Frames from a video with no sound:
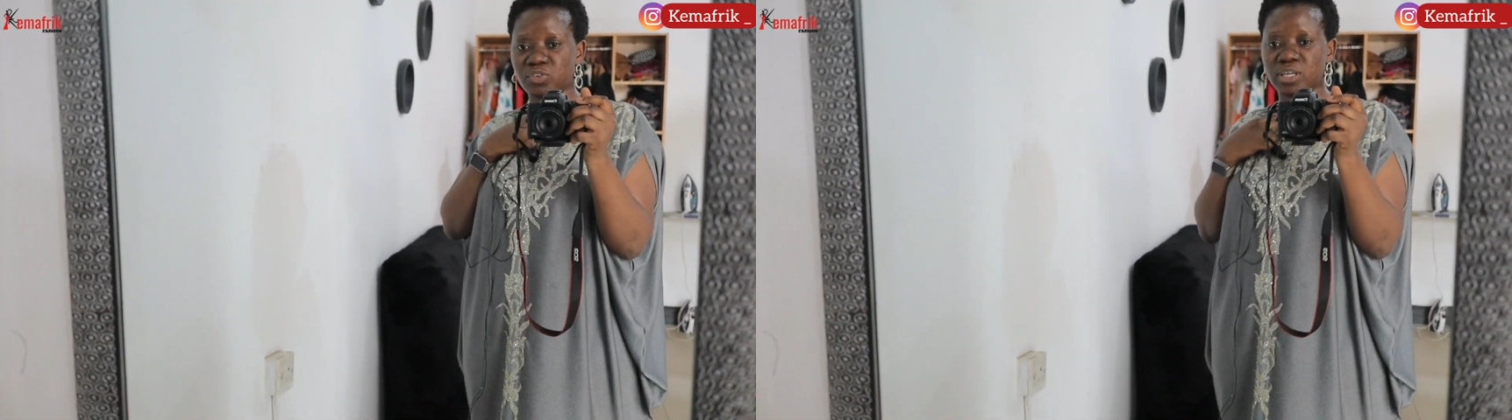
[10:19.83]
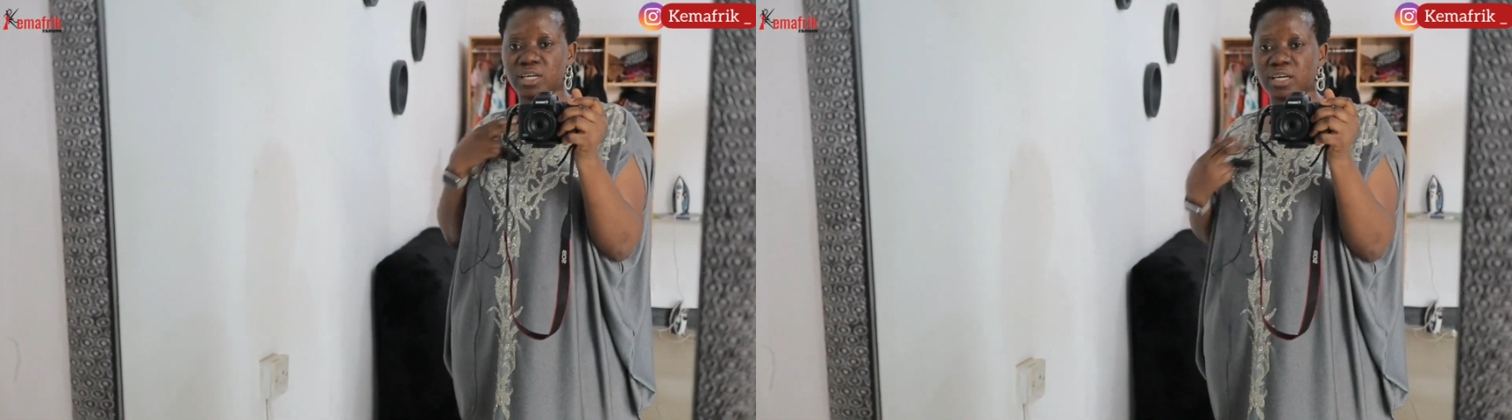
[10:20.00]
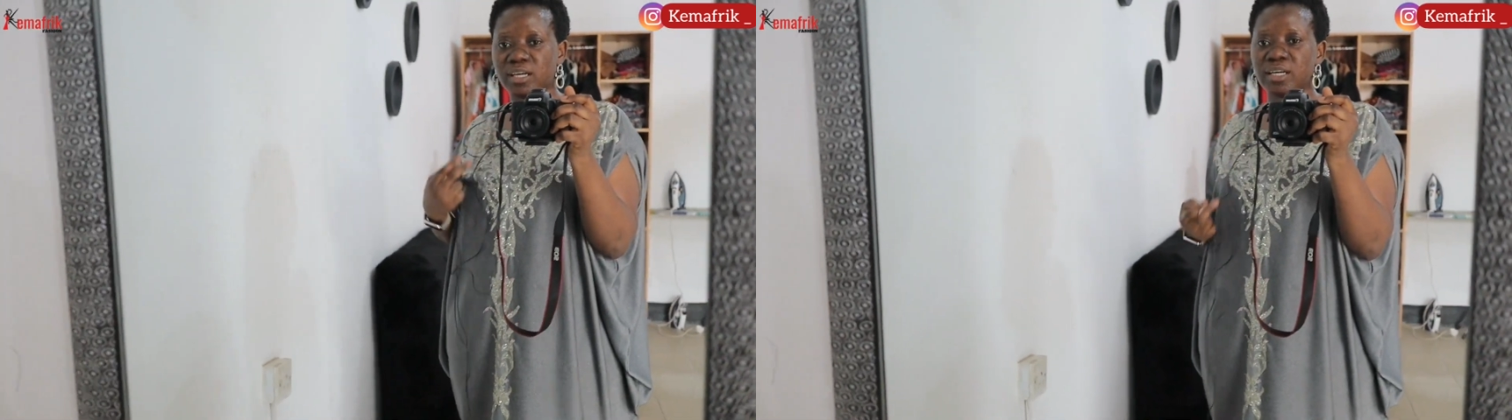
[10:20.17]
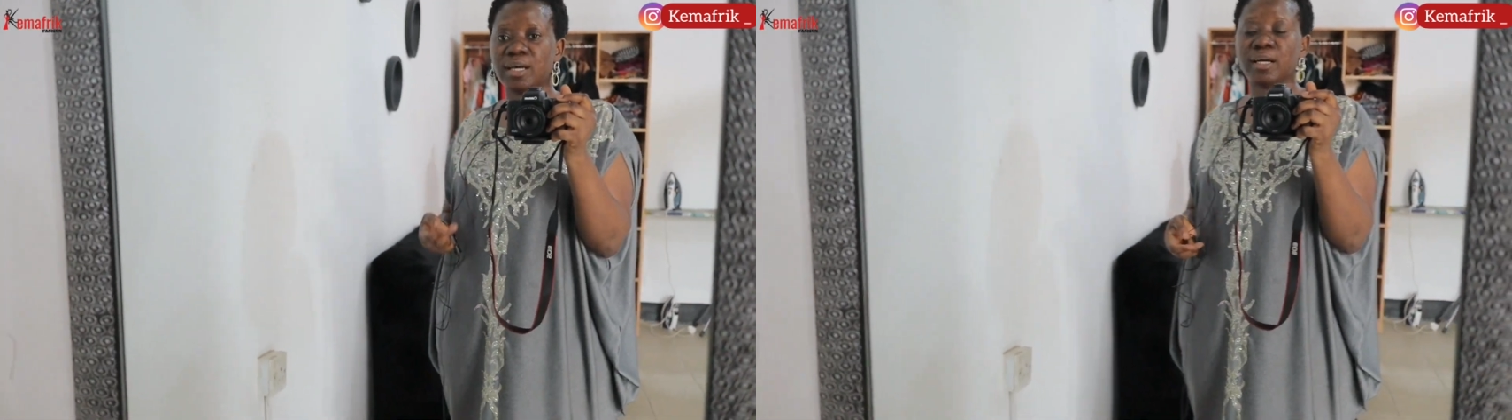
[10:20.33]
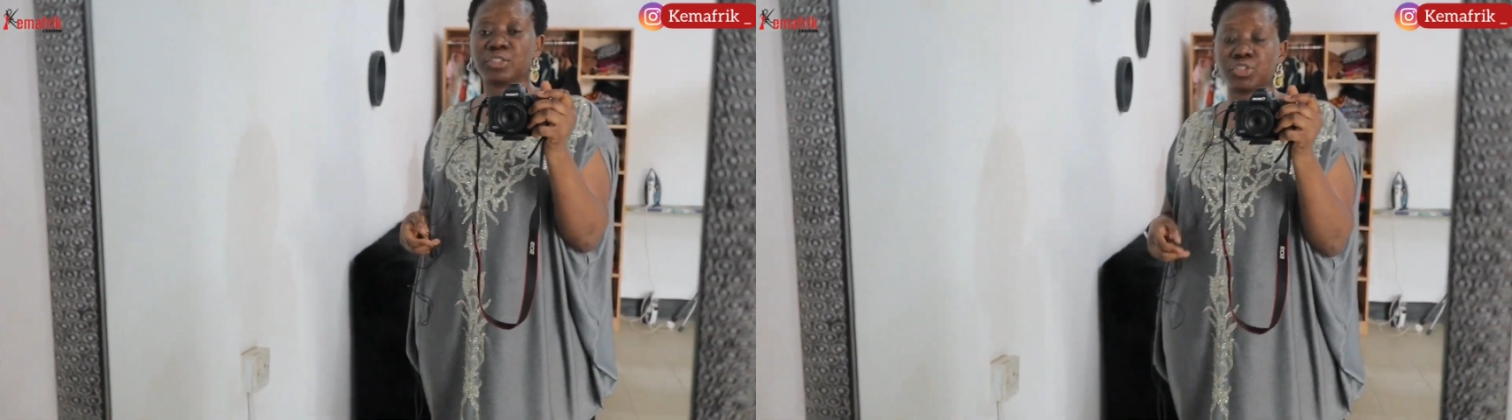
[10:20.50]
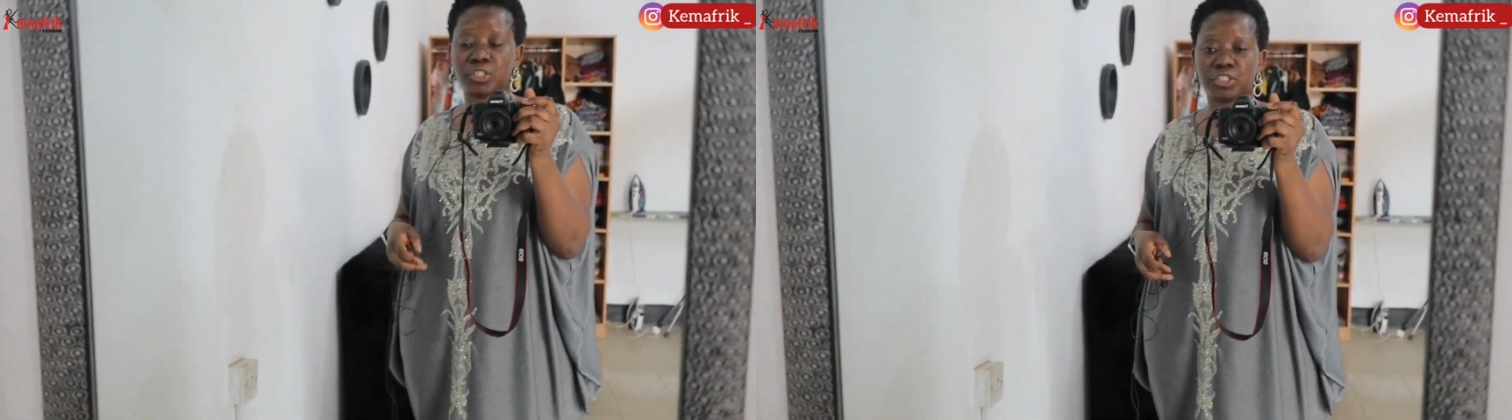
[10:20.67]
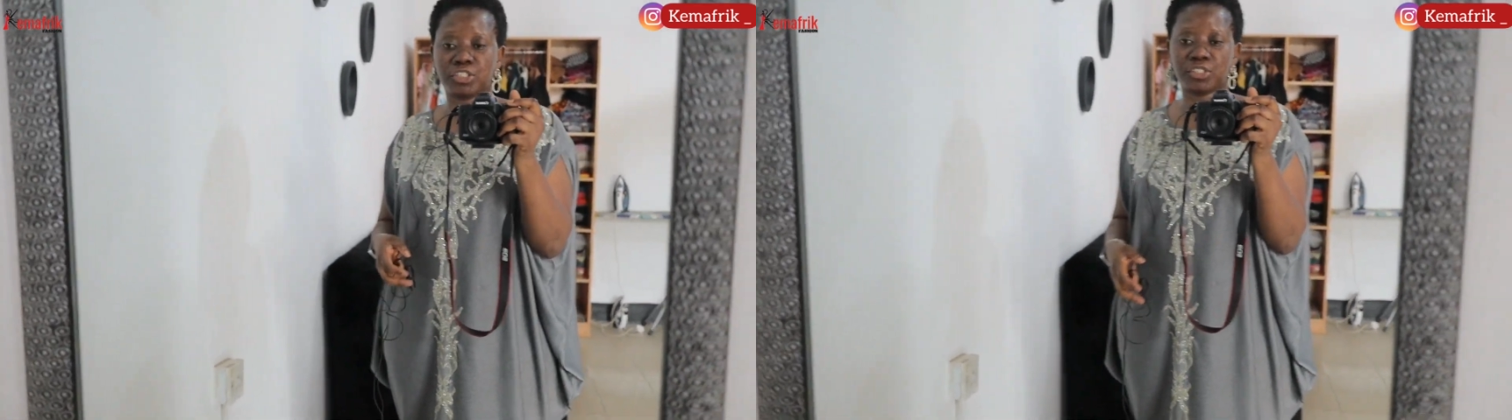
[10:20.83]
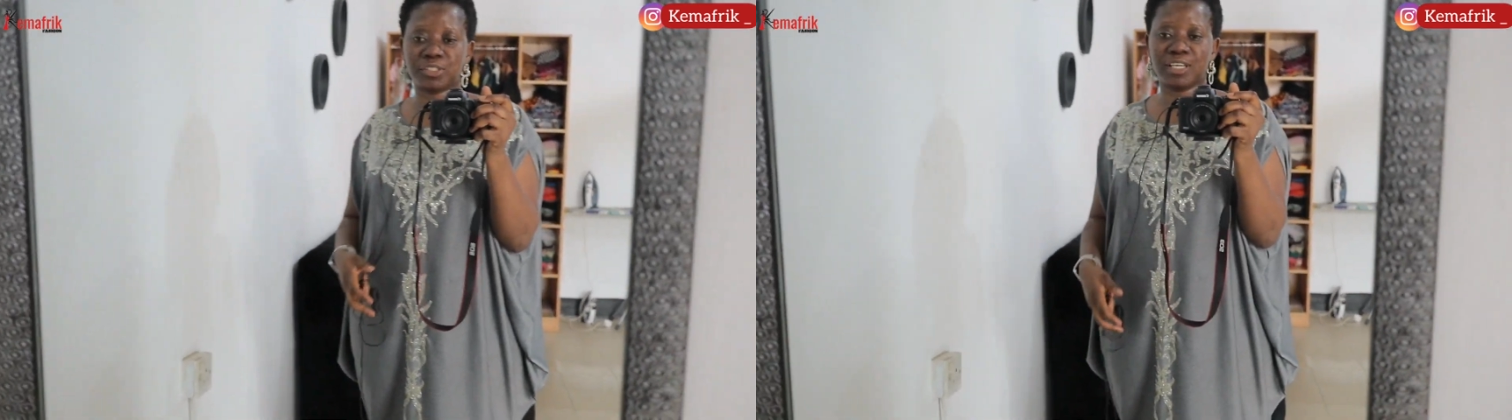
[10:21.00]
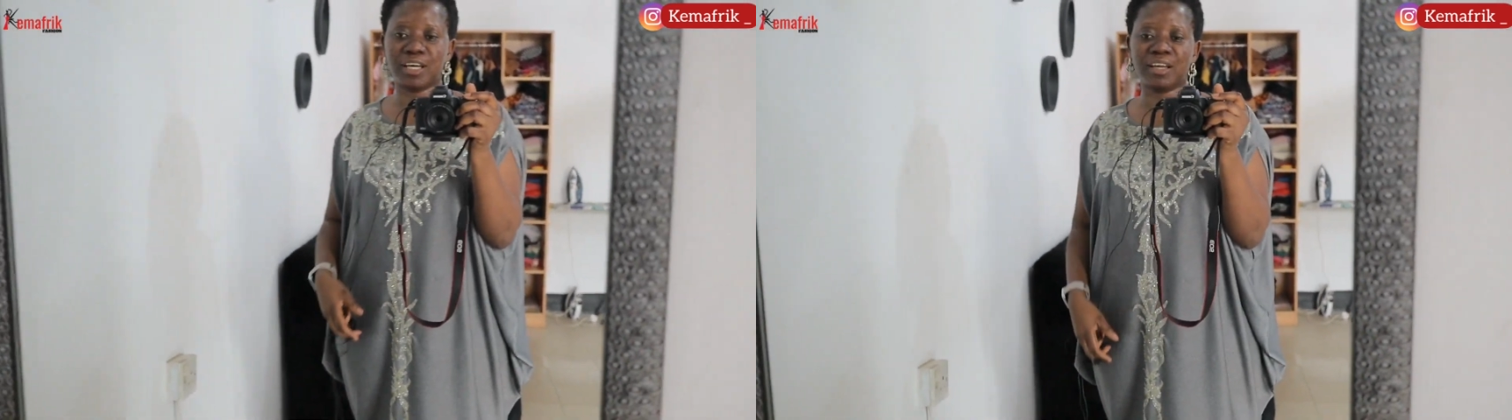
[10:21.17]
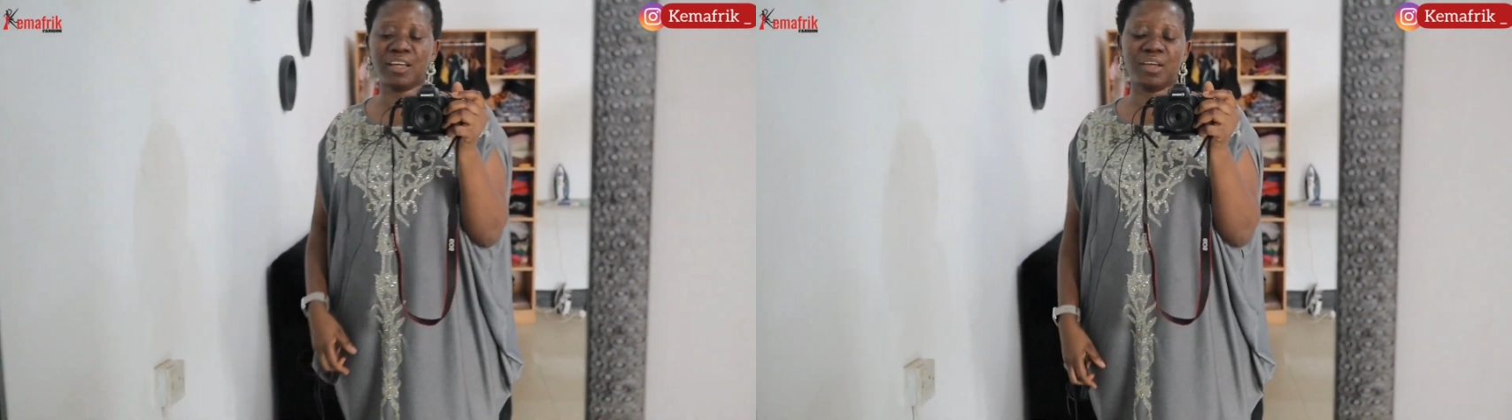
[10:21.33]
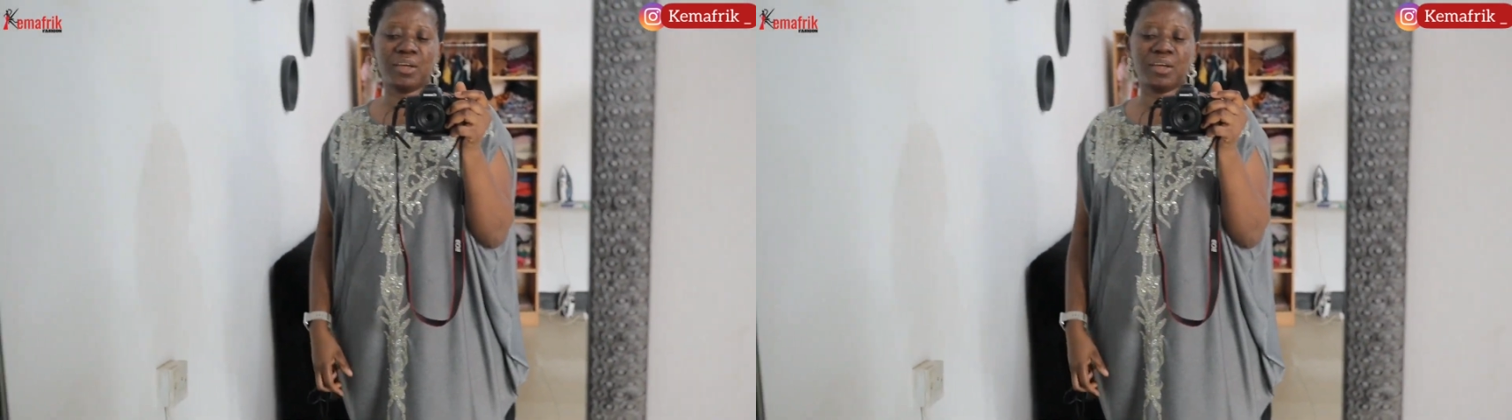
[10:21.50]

rather, her traditional